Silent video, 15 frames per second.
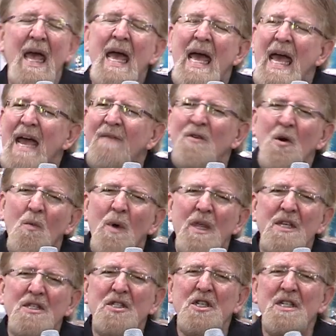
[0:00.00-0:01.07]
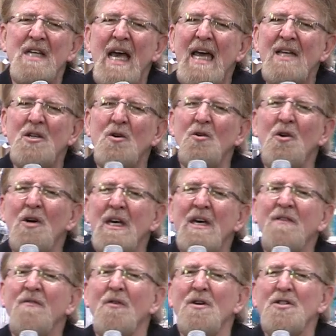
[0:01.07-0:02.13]
If you're with us today and you're looking
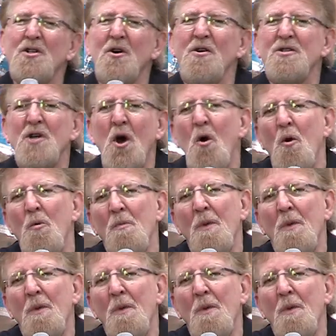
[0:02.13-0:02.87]
for a church home,